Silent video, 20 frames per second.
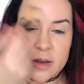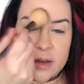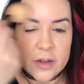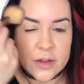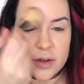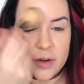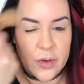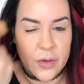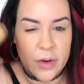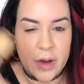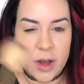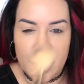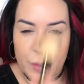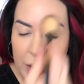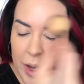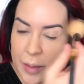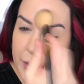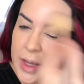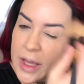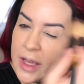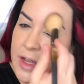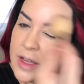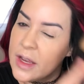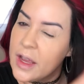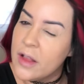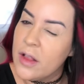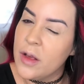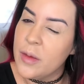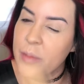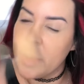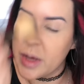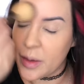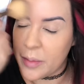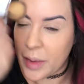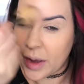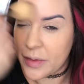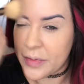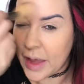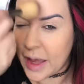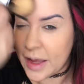So don't come at me and yell at me
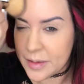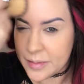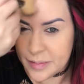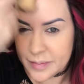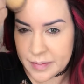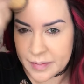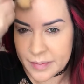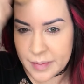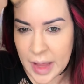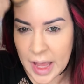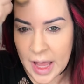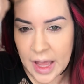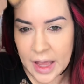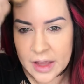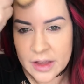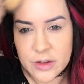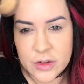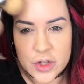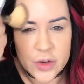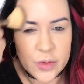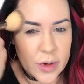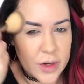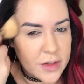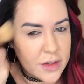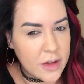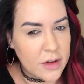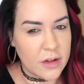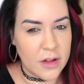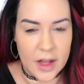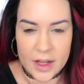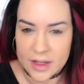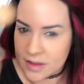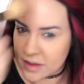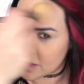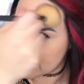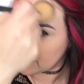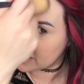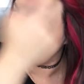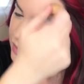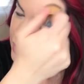about that. you should wear
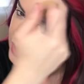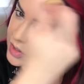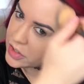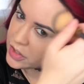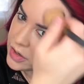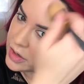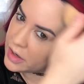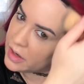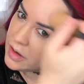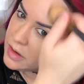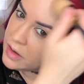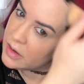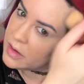sunglasses. I know I should.